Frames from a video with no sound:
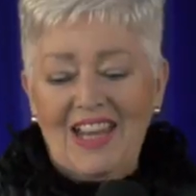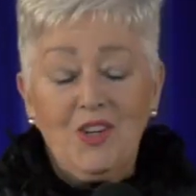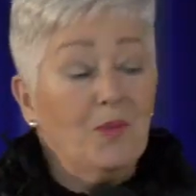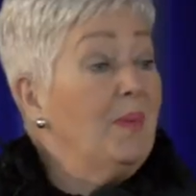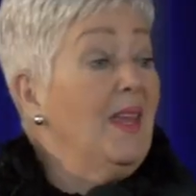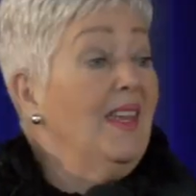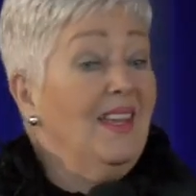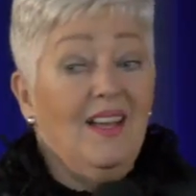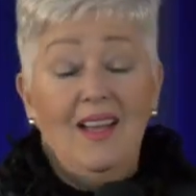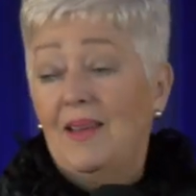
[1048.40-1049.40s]
that could
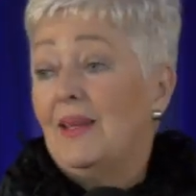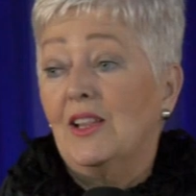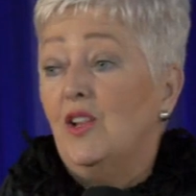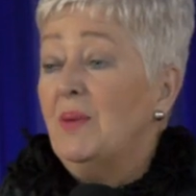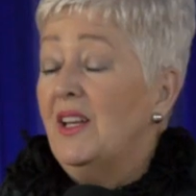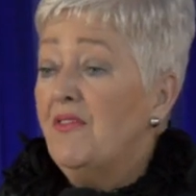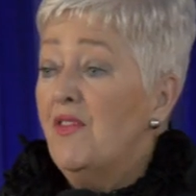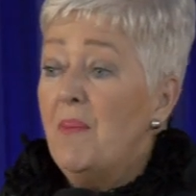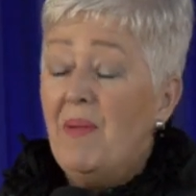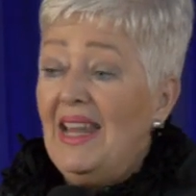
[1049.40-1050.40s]
be a little bit of
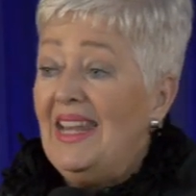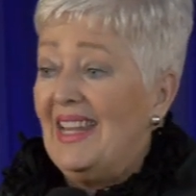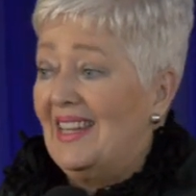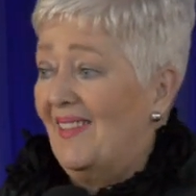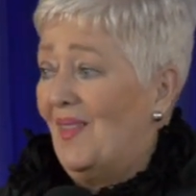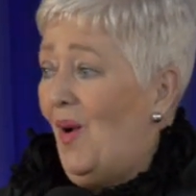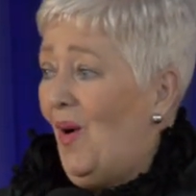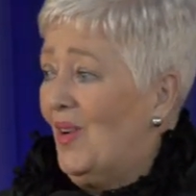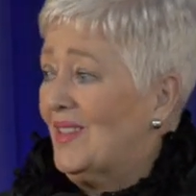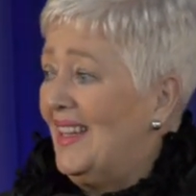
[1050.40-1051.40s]
rebellion in the
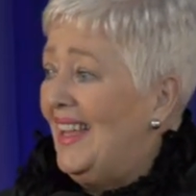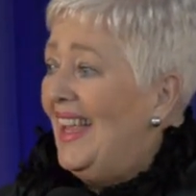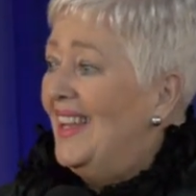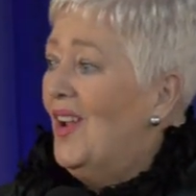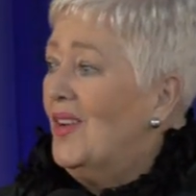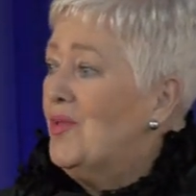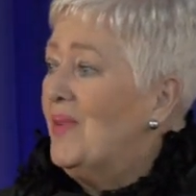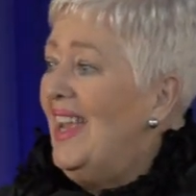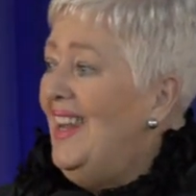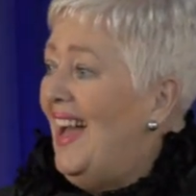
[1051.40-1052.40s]
heart, not
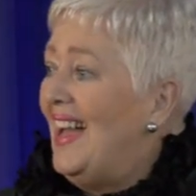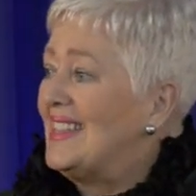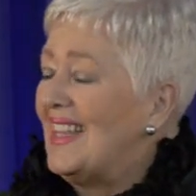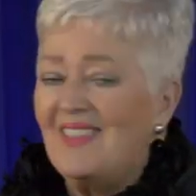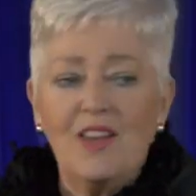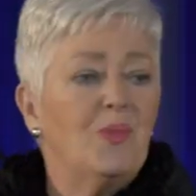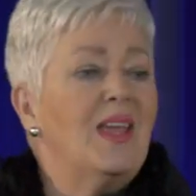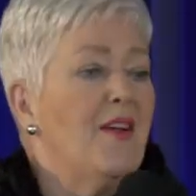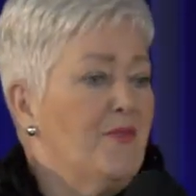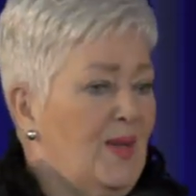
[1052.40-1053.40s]
realizing that
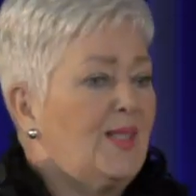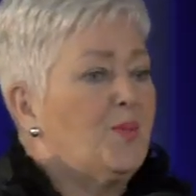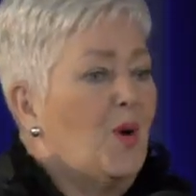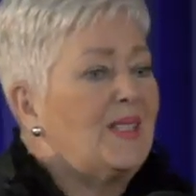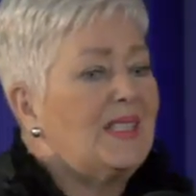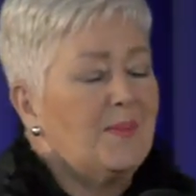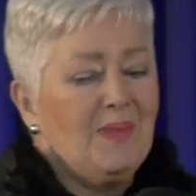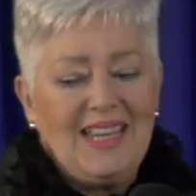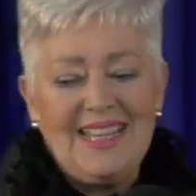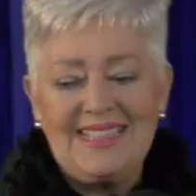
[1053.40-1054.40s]
we have
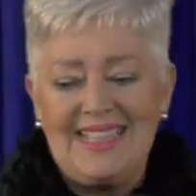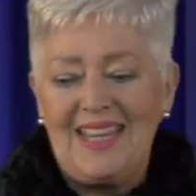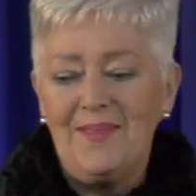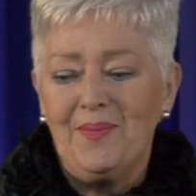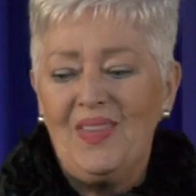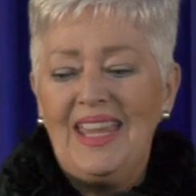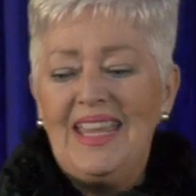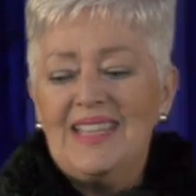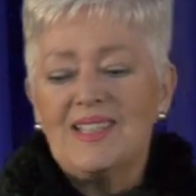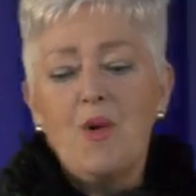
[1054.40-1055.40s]
responsibility.
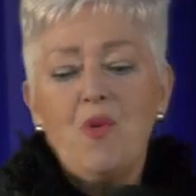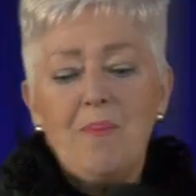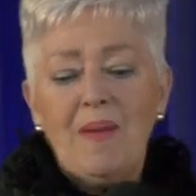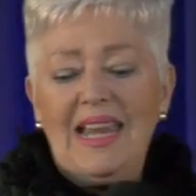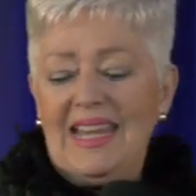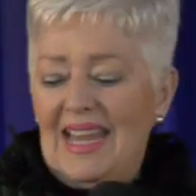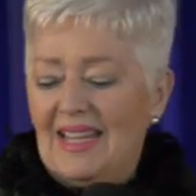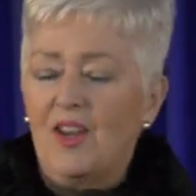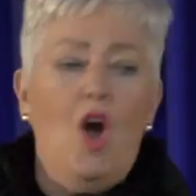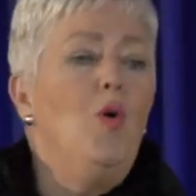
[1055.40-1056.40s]
So
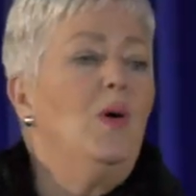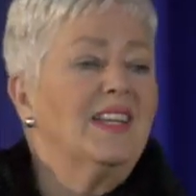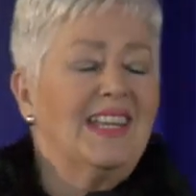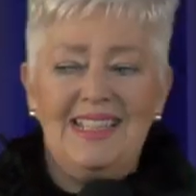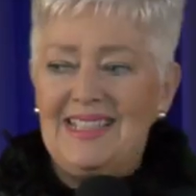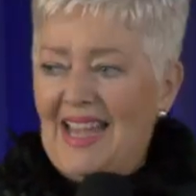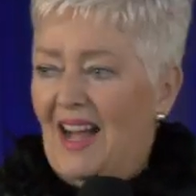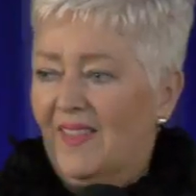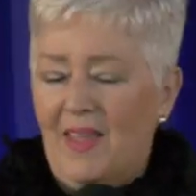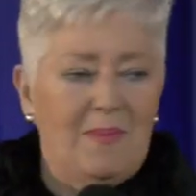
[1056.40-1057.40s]
rebellion, no one can
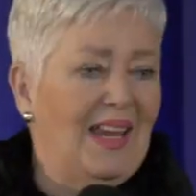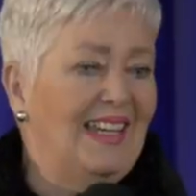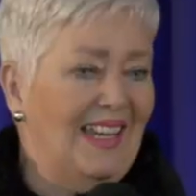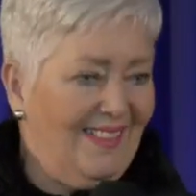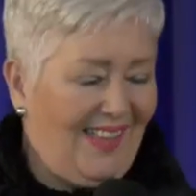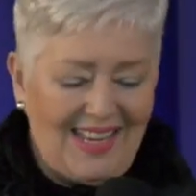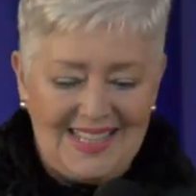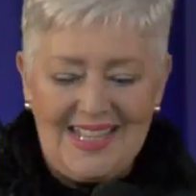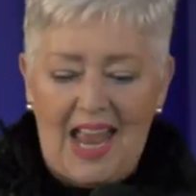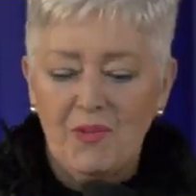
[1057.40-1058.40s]
tell them anything.
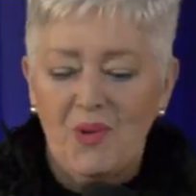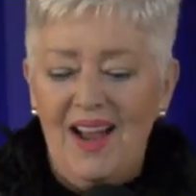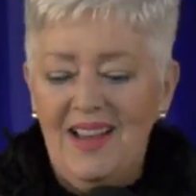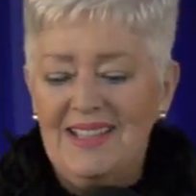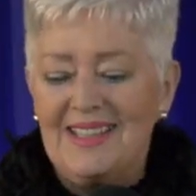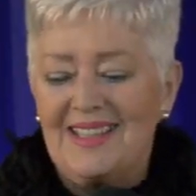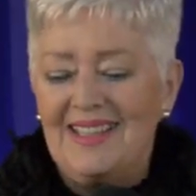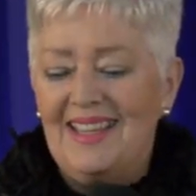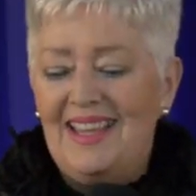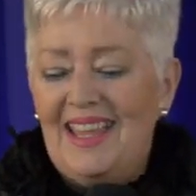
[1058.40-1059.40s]
Is that right?
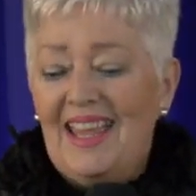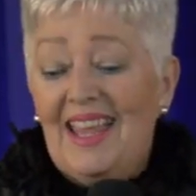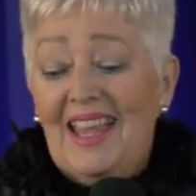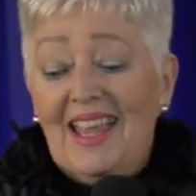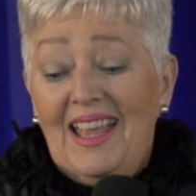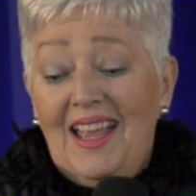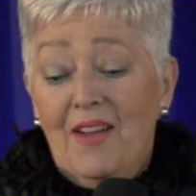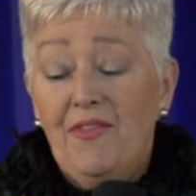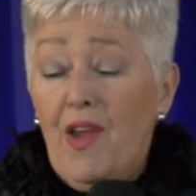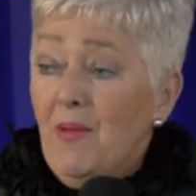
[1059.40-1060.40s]

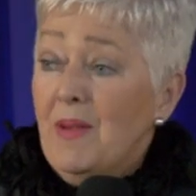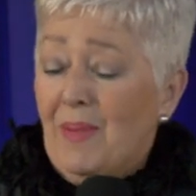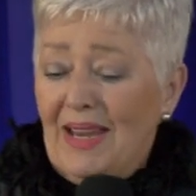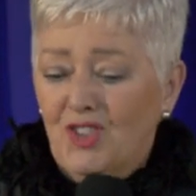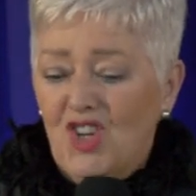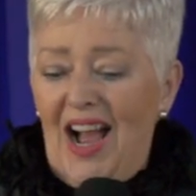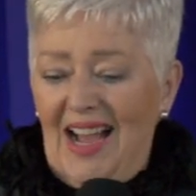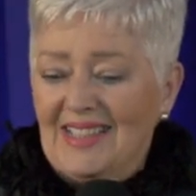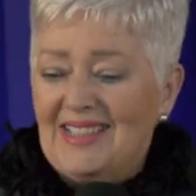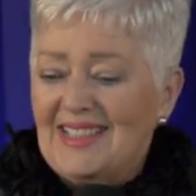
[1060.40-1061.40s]
A very big
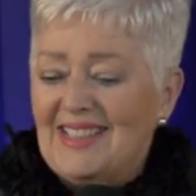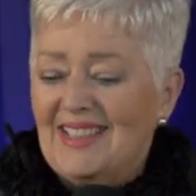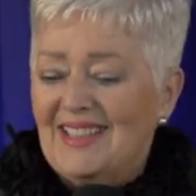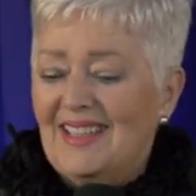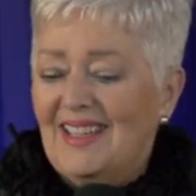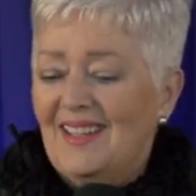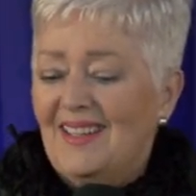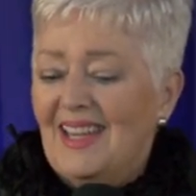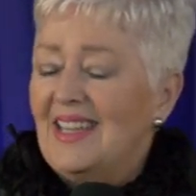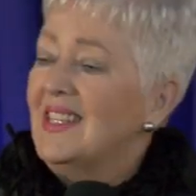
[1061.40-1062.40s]
giant
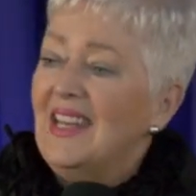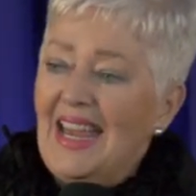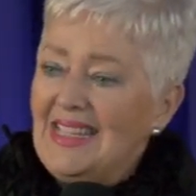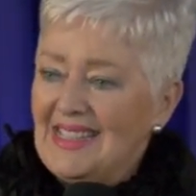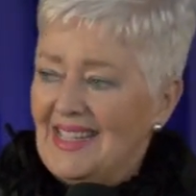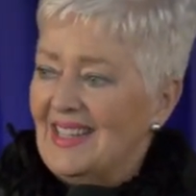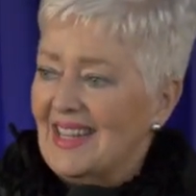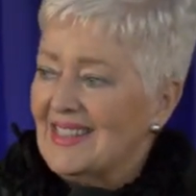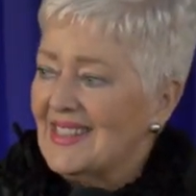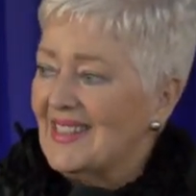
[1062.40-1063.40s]
is
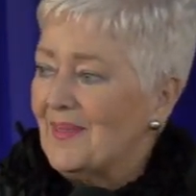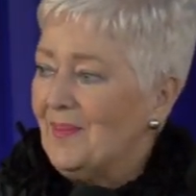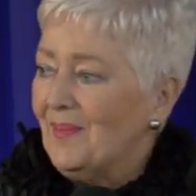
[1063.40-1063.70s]
laziness.